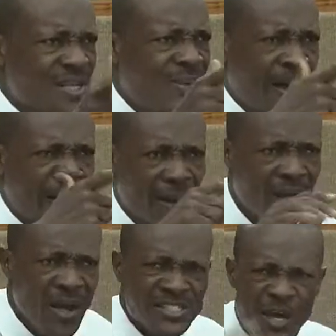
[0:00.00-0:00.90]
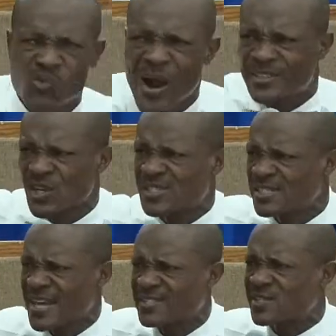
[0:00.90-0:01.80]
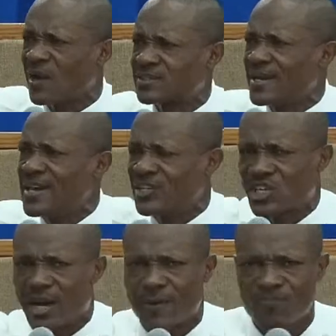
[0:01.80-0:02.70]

man. So righteousness exalts a nation.